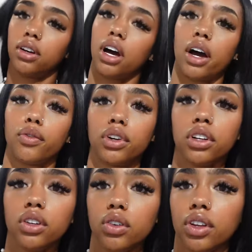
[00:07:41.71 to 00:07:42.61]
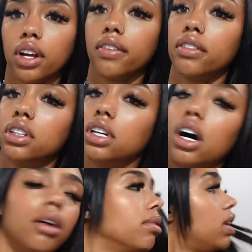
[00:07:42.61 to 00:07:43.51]
I really do love the
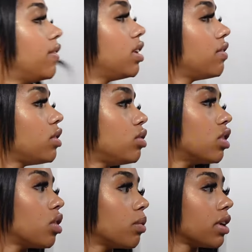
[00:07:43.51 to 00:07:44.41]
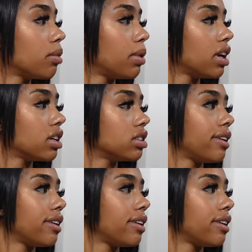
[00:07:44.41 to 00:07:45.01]
top. Even if you don't wear the pants,